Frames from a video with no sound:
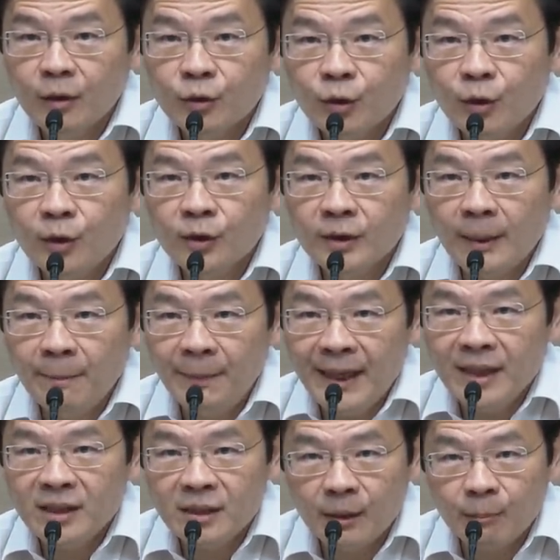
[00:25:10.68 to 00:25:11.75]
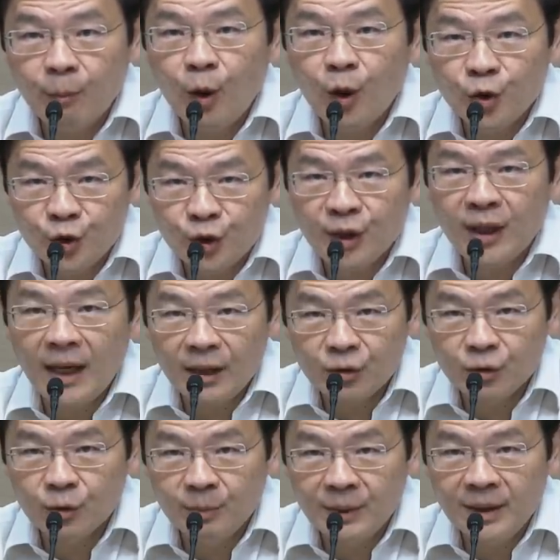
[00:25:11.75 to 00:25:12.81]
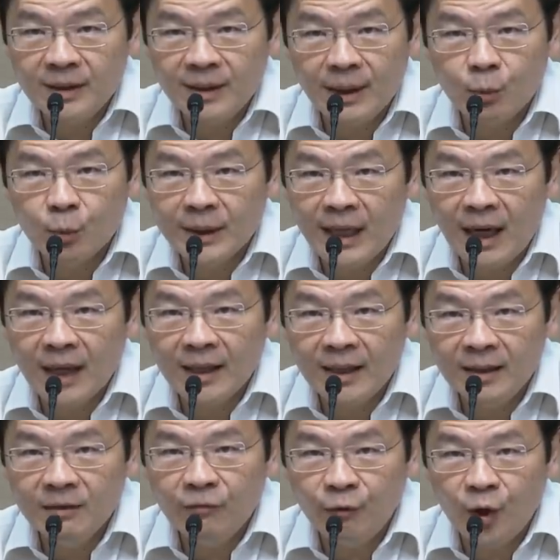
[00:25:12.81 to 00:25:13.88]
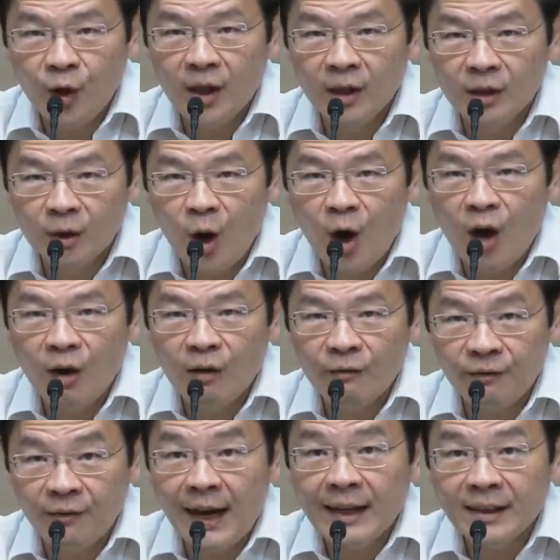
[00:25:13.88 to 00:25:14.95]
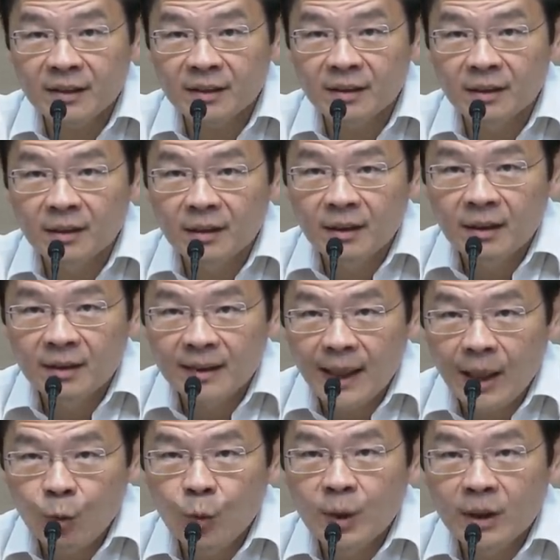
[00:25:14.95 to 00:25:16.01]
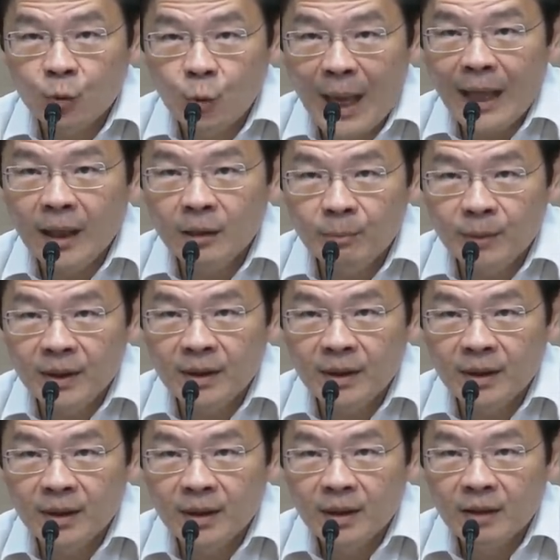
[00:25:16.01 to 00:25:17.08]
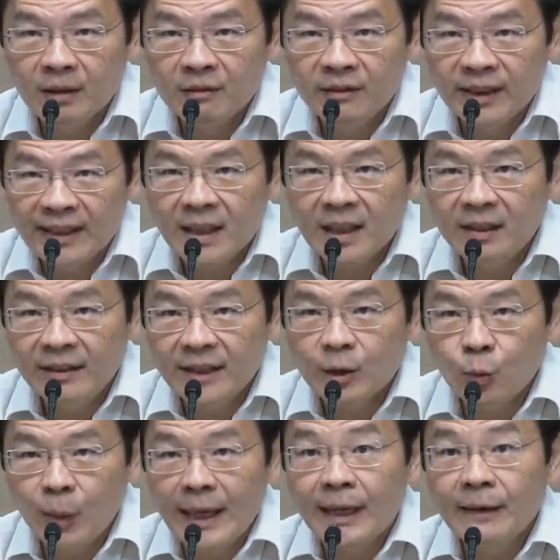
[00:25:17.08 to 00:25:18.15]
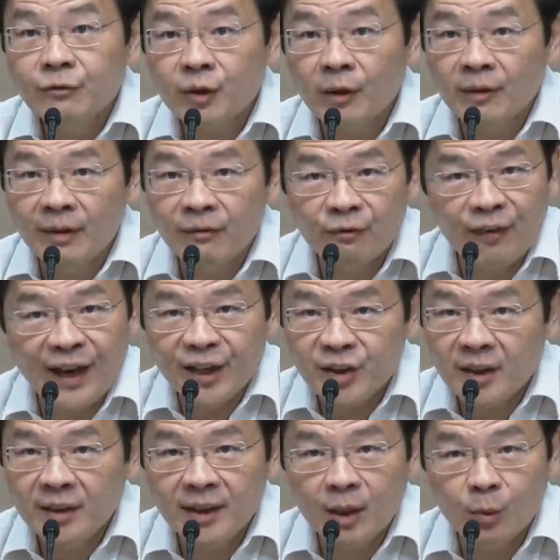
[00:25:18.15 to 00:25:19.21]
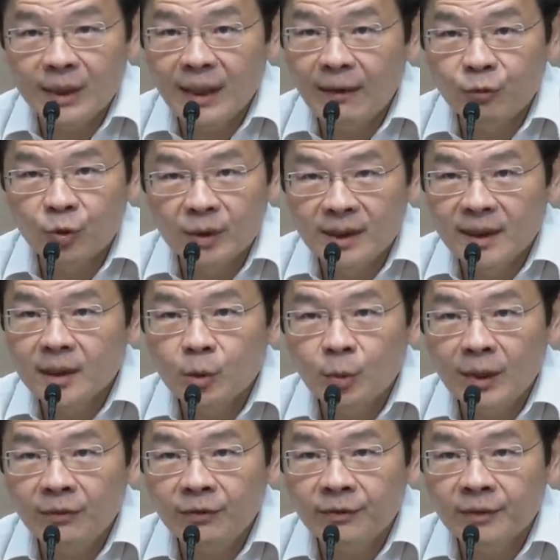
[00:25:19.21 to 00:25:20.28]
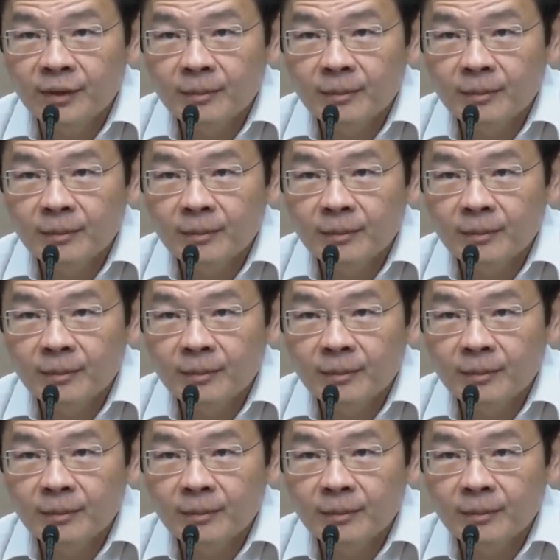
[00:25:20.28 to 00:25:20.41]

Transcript: So the basic posture has to be that we are in for a long fight. There will well be recurring waves of infection that we have to deal with.